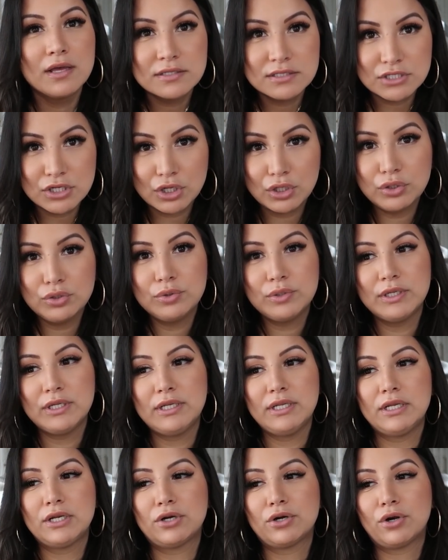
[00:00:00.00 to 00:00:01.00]
secluded
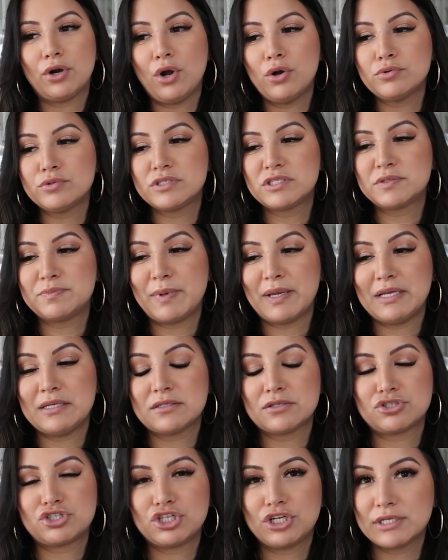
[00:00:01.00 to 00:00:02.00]
in her own
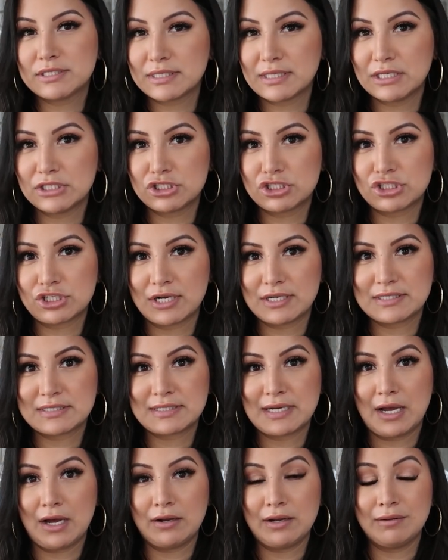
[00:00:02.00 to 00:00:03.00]
space so she doesn't get stressed
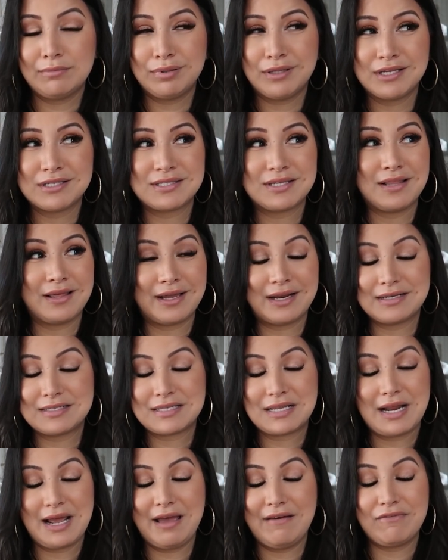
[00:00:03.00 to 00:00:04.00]
out. And plus, like I
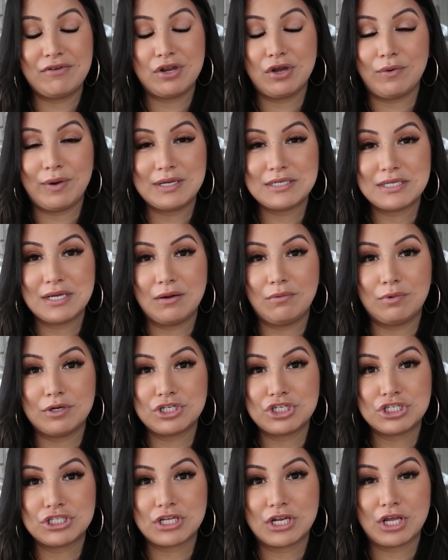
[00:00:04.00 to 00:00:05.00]
said, I have no idea when
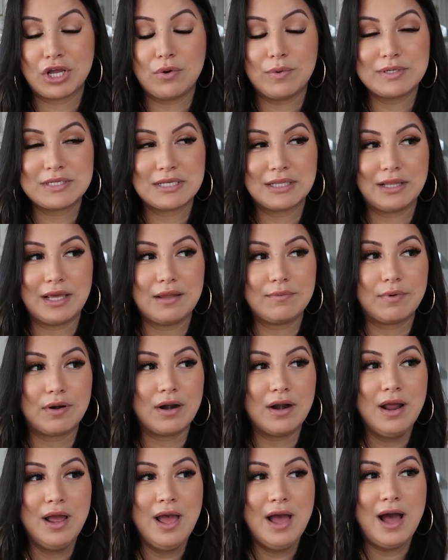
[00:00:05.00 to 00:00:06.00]
she's gonna go into
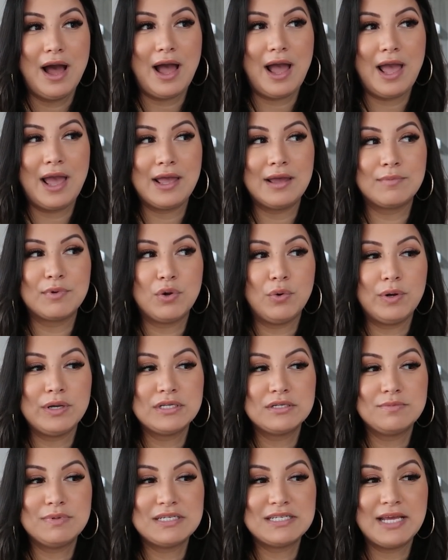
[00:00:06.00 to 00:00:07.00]
labor. I am going
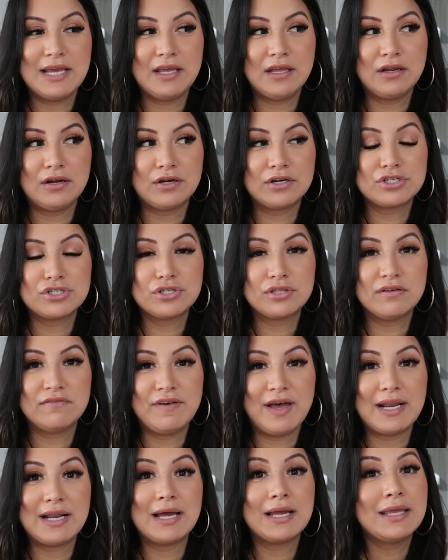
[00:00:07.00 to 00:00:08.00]
to be taking her to the
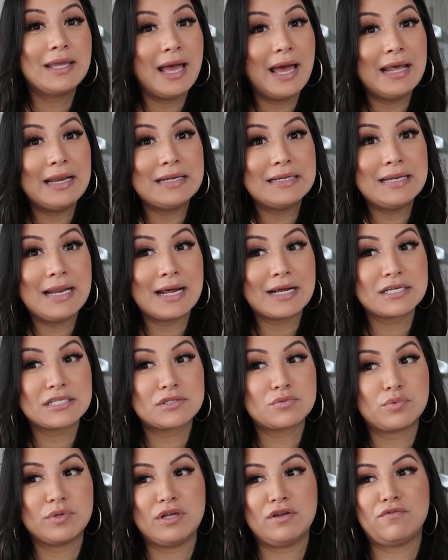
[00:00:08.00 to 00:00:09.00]
vet again
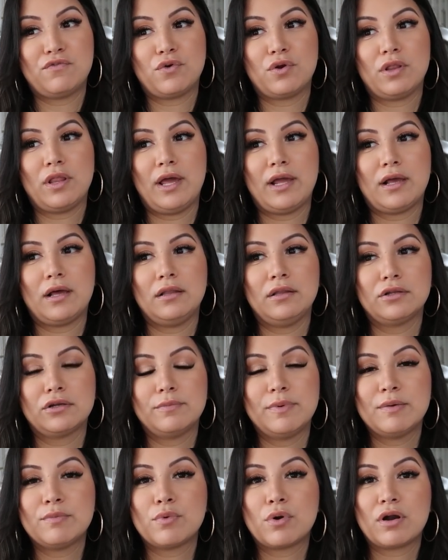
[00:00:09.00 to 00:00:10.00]
next week for like a
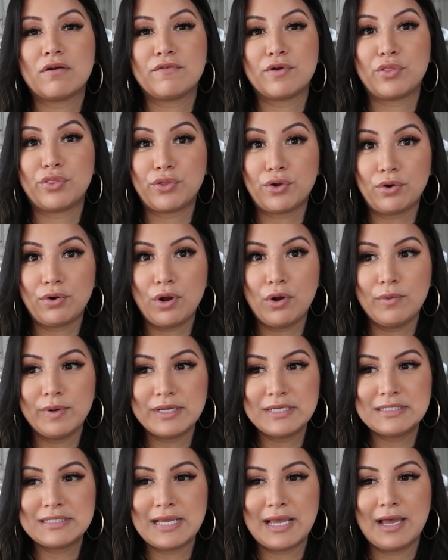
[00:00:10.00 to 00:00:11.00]
little bit more of a thorough
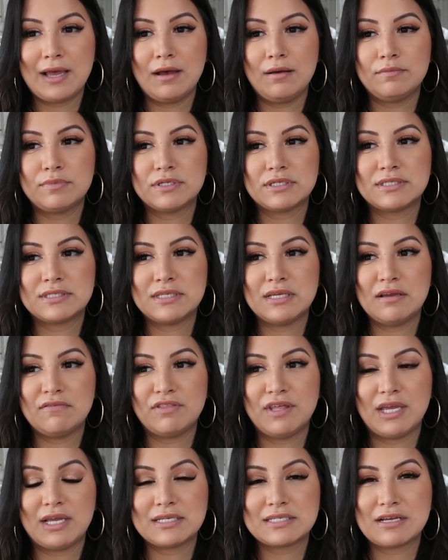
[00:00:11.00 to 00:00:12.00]
exam to see if
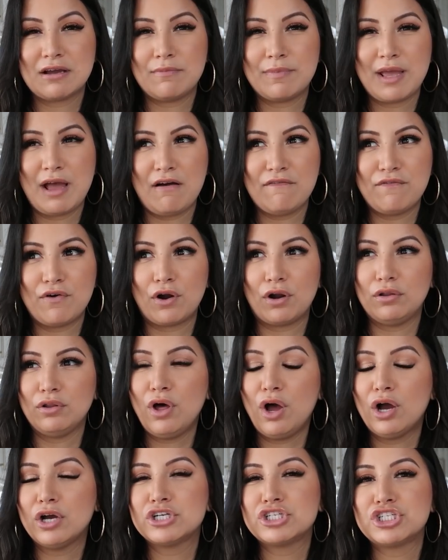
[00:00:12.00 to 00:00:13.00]
they can tell me how far
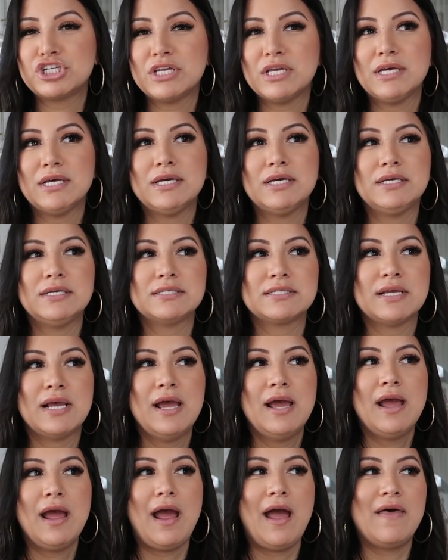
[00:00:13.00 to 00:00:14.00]
along she is
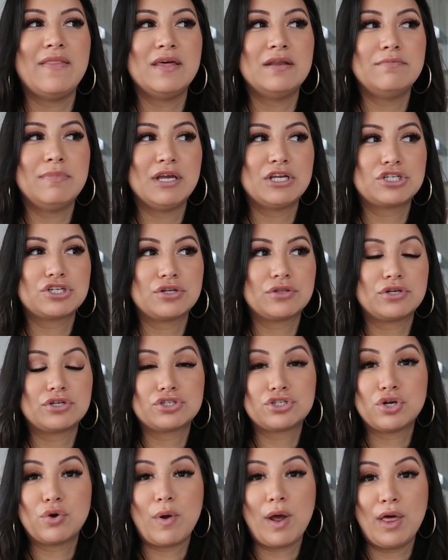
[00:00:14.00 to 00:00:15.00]
and then make sure
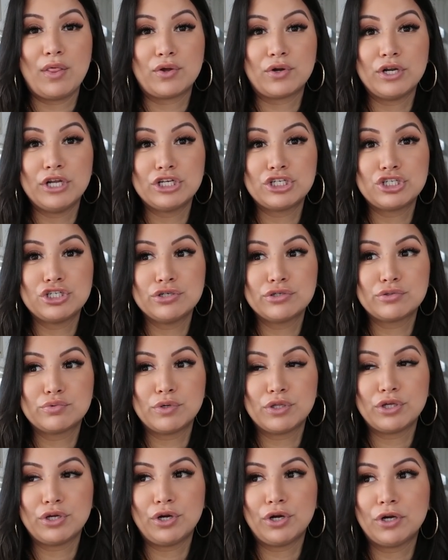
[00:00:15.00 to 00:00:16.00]
there's no other issues
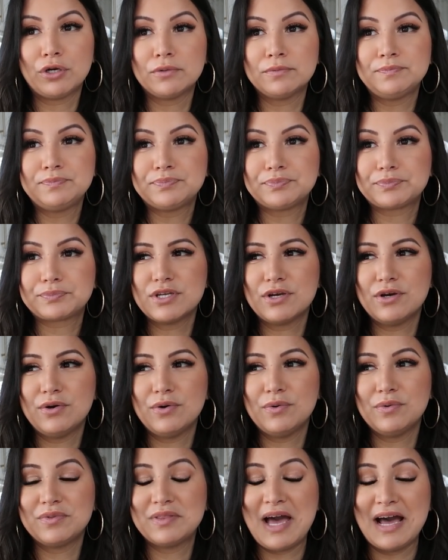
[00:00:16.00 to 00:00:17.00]
with her.
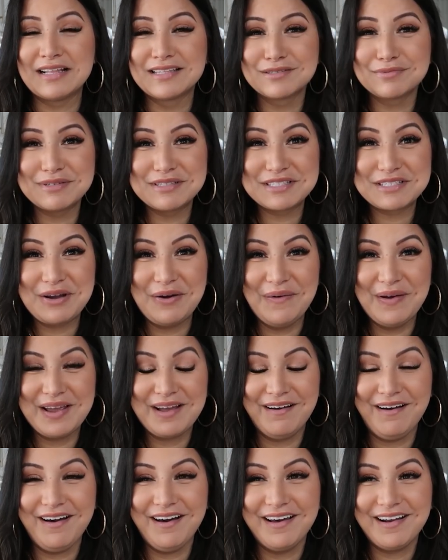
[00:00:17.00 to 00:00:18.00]
So that's what's
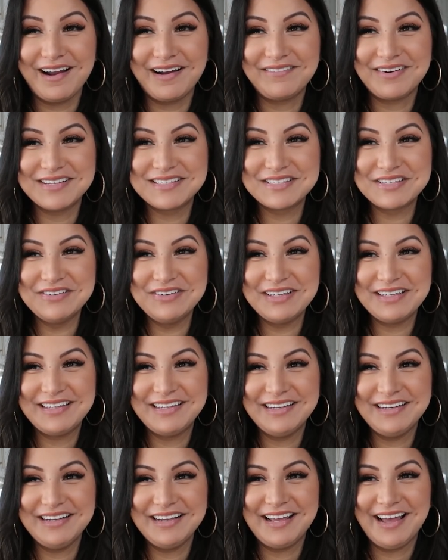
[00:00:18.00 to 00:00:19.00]
going on. I rescued a
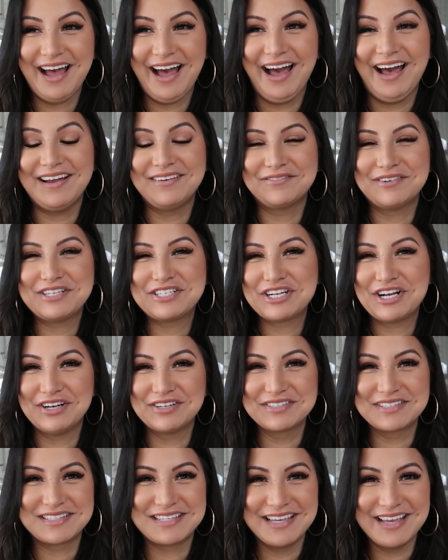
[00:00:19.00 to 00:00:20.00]
kitty cat and we shot.
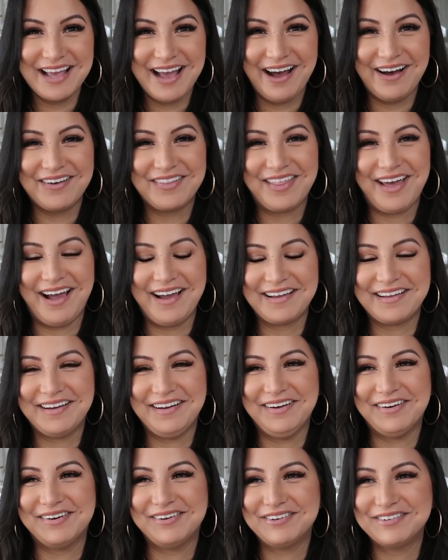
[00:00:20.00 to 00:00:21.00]
I'll see how that
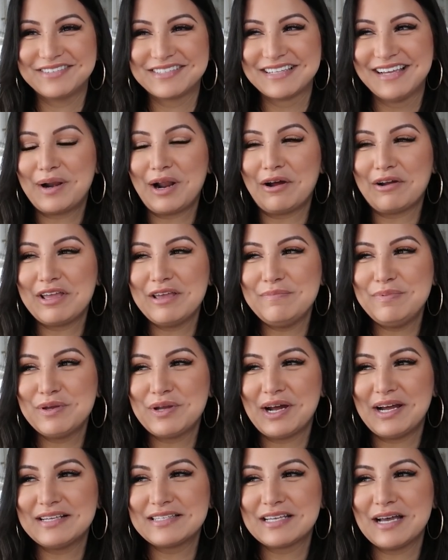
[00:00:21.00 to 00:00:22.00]
goes, but I'll keep you
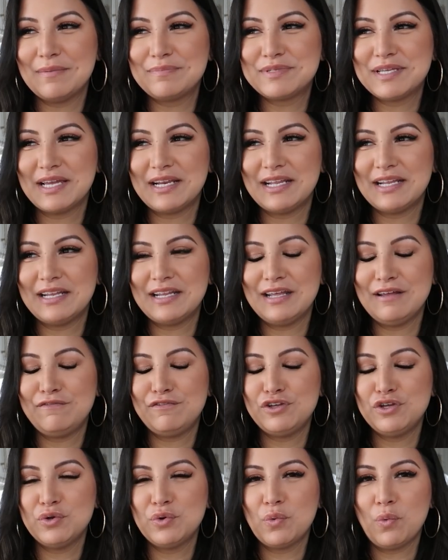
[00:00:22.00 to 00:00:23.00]
guys updated.
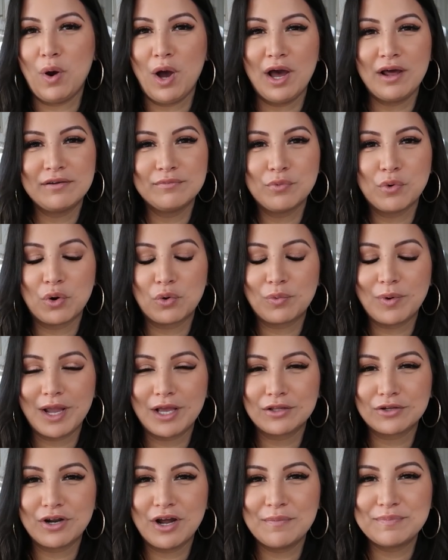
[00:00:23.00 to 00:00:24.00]
If you want more
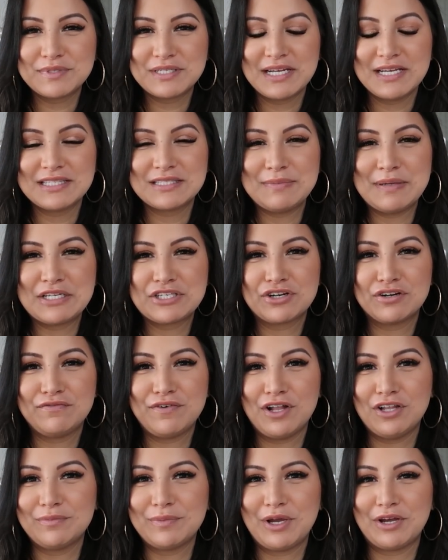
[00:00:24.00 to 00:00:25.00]
regular updates, make sure to
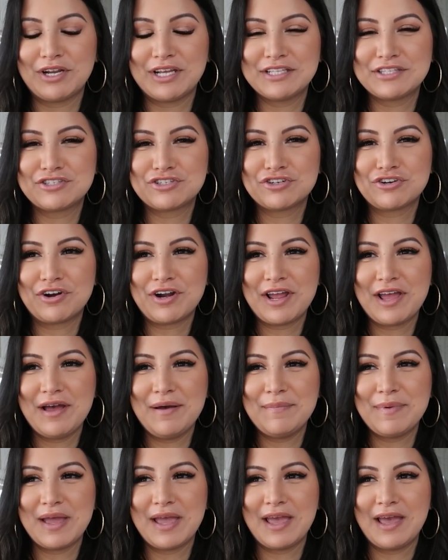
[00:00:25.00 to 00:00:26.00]
follow me on
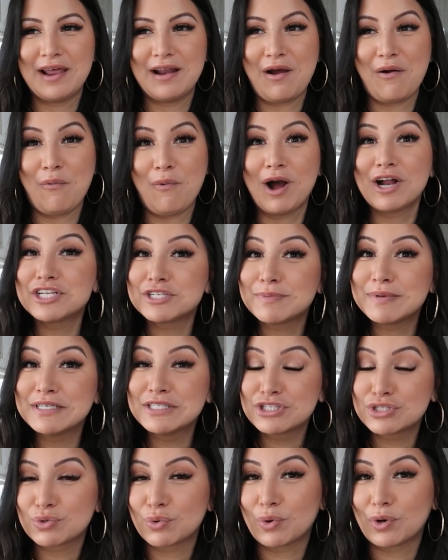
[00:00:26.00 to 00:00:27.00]
Instagram and watch my
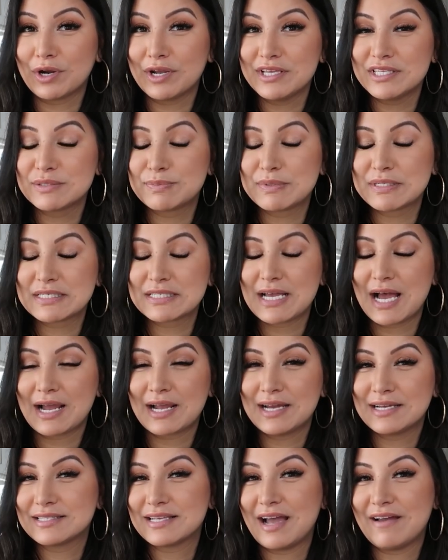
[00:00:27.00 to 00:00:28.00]
stories
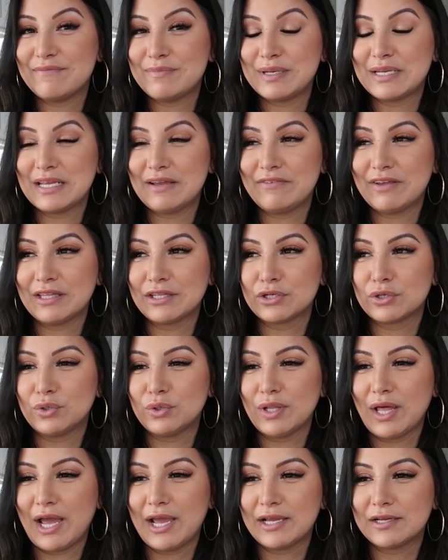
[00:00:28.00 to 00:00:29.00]
because I've been giving
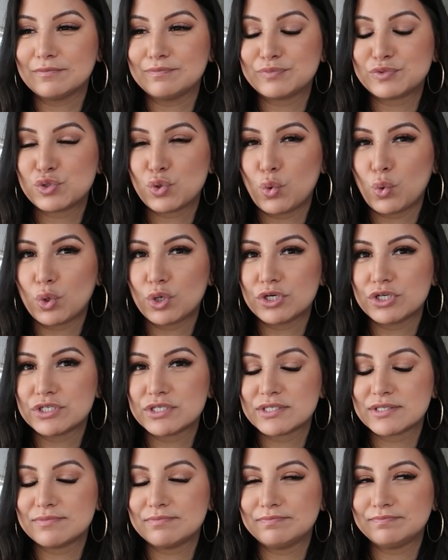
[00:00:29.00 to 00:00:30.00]
little like
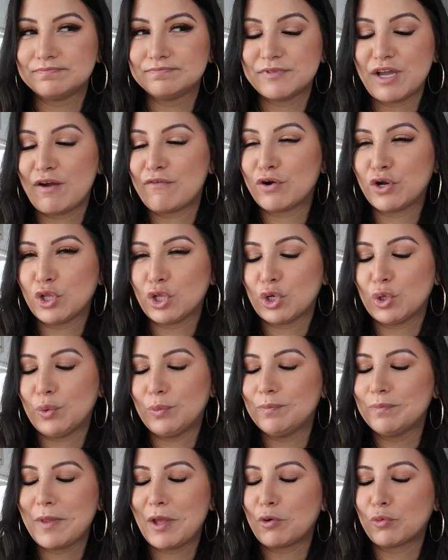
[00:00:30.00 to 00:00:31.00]
tours of her
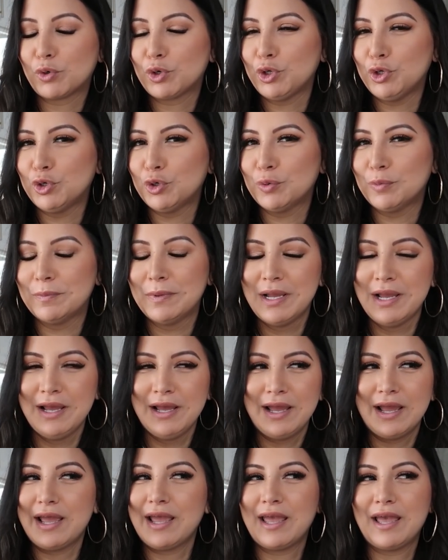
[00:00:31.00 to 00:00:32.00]
little room
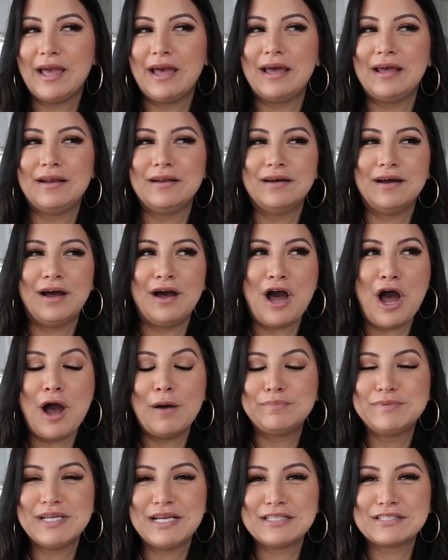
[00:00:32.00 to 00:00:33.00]
and
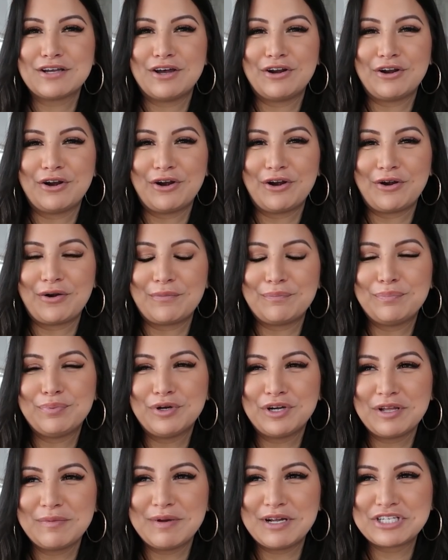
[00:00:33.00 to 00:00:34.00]
uh, updates on her
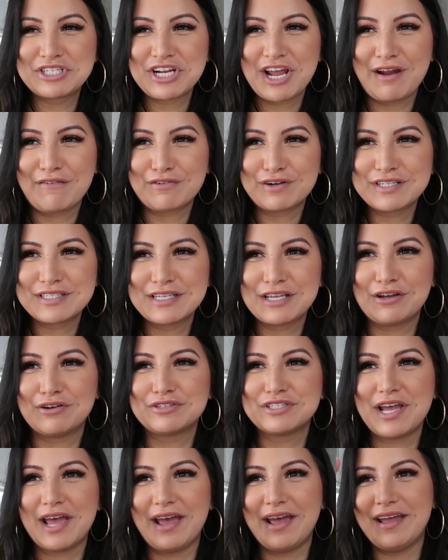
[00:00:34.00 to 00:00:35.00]
pretty much every single
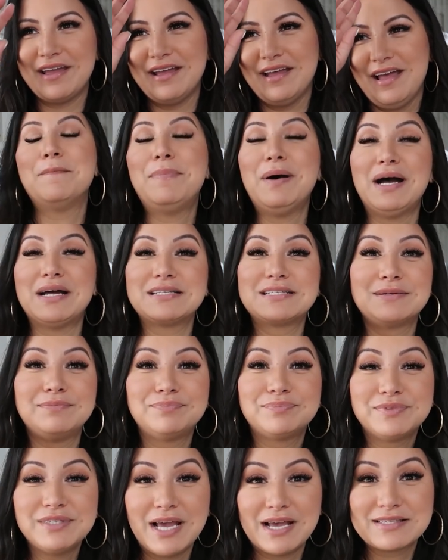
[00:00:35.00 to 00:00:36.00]
day. But
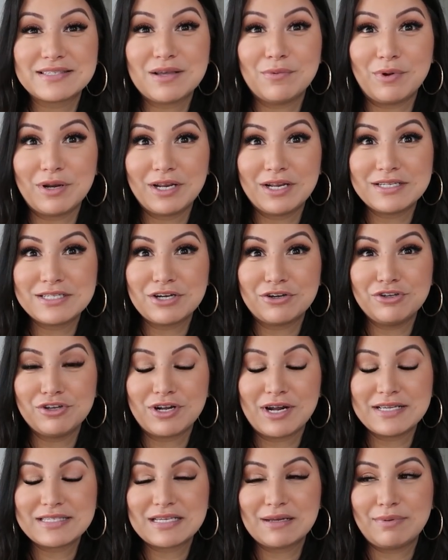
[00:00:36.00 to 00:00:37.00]
yes, I wanted to tell you
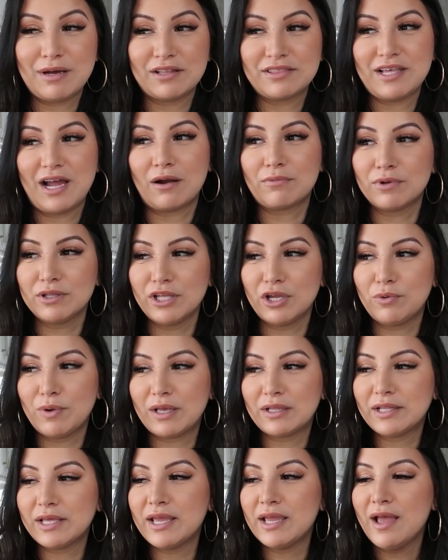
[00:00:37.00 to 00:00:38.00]
guys about that really
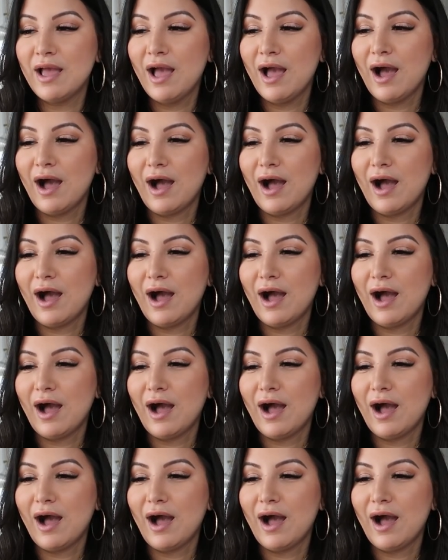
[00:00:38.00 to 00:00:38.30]
quickly.